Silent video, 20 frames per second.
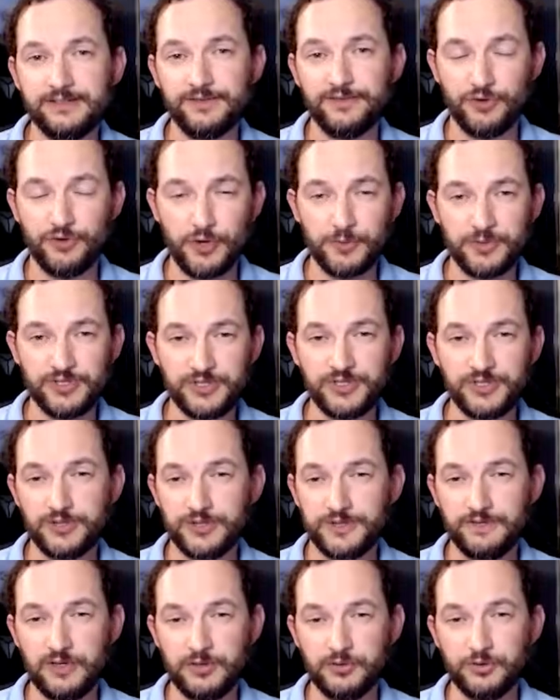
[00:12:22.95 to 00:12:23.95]
for open
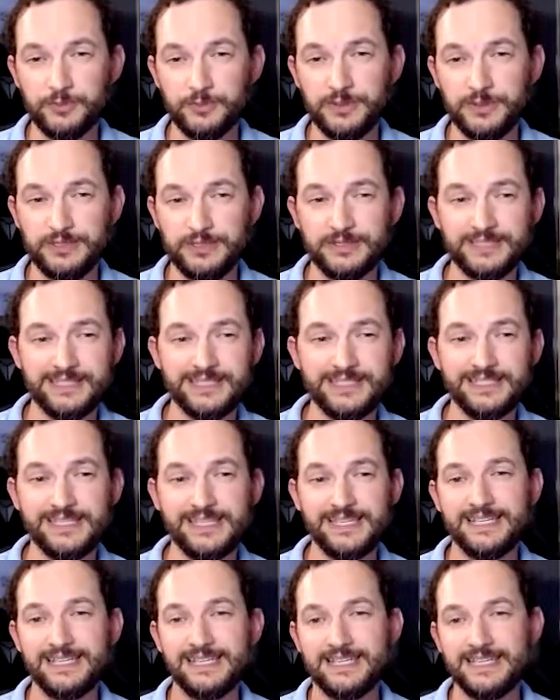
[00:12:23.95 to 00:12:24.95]
source vulnerabilities
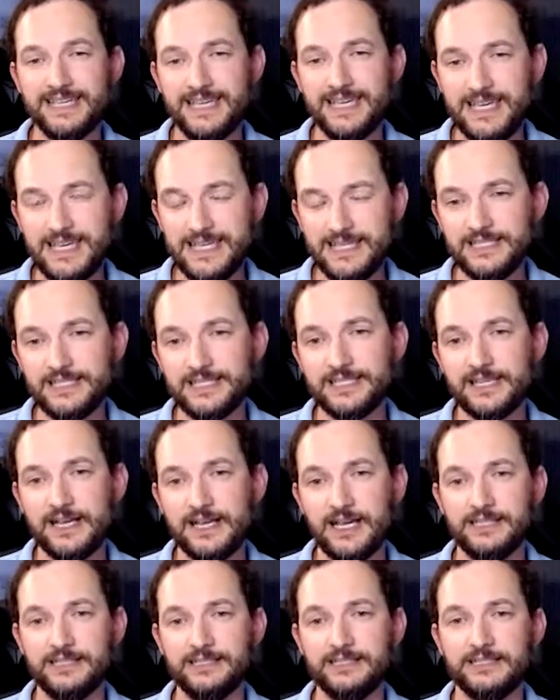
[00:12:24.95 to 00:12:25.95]

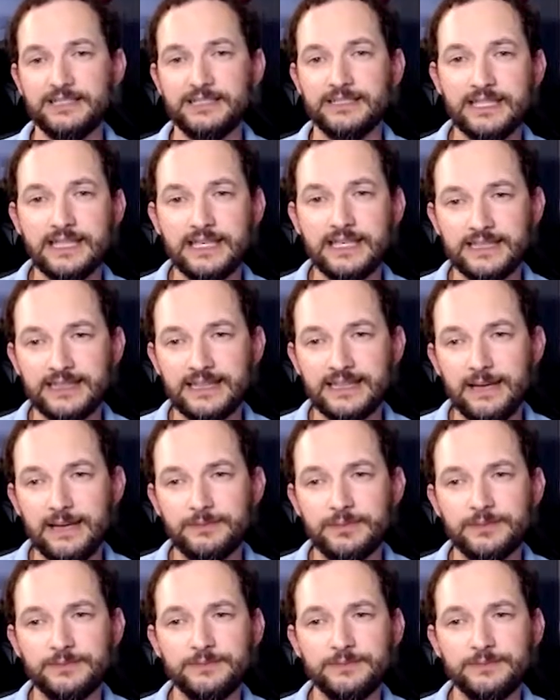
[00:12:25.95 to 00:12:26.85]
inside GitLab.